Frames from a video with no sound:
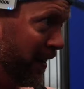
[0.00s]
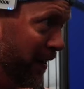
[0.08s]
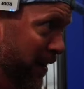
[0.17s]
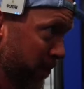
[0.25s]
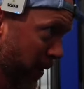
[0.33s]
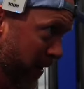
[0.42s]

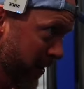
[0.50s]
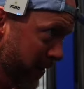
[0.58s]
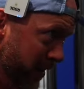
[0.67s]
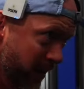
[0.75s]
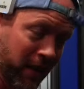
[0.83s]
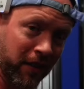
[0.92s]
I'm
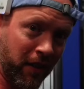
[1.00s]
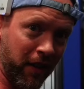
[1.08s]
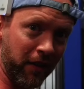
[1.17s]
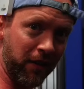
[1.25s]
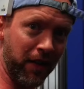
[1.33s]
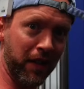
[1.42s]
personally not
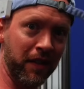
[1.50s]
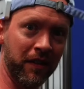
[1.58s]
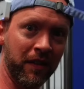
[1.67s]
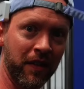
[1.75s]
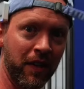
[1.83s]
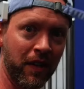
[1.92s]
a fan
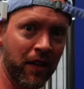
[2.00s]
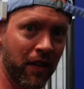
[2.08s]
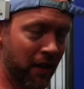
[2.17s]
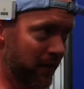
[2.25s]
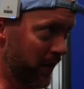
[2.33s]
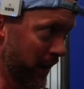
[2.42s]

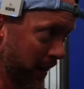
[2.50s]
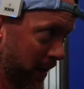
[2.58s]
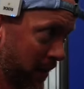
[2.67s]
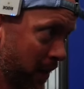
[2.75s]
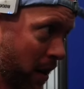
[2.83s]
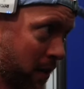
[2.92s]
of like
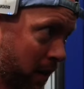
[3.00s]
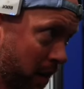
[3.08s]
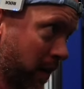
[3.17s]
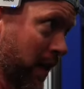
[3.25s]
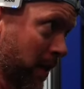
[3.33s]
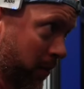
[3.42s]

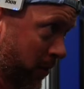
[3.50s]
overdeveloped